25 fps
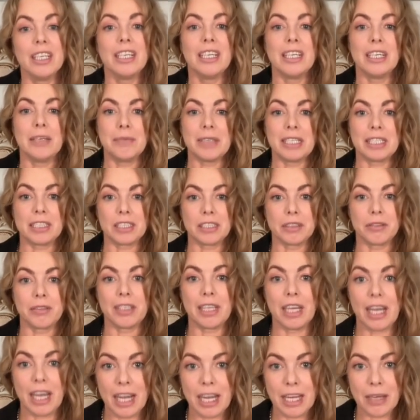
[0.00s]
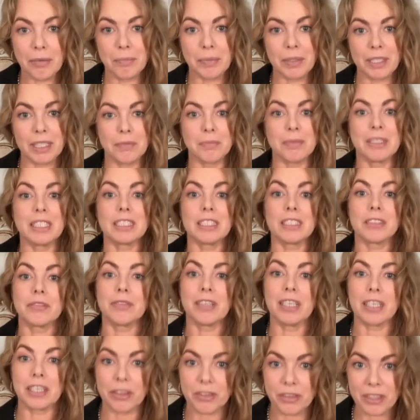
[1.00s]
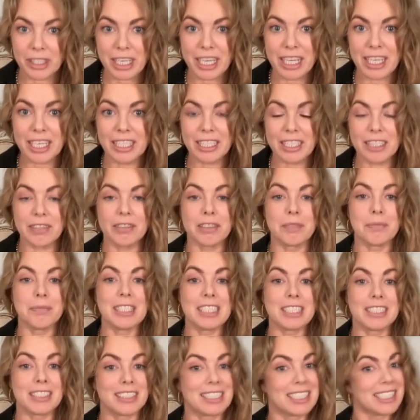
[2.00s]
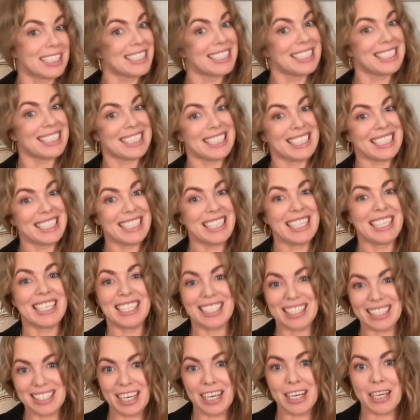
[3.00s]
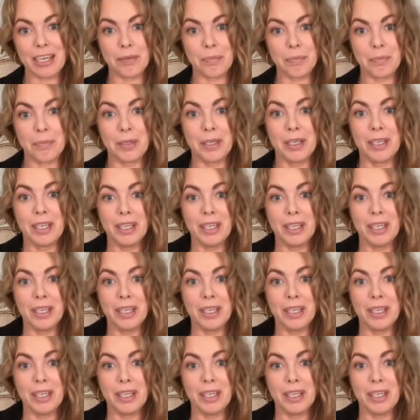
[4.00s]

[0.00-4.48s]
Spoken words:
It makes us feel happy. It makes us feel creative. It makes us ching, lit up.